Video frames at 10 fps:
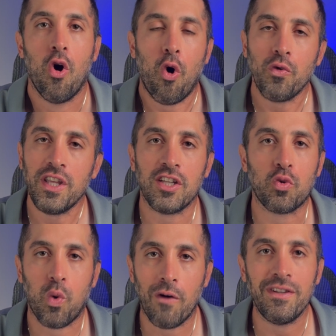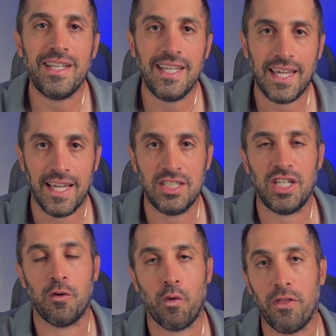Only a 12-lead
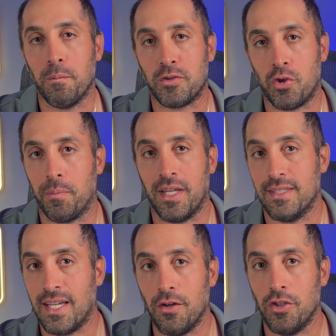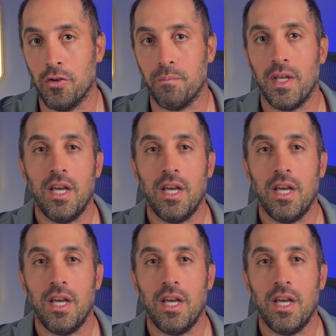EKG and rhythm strip can tell you.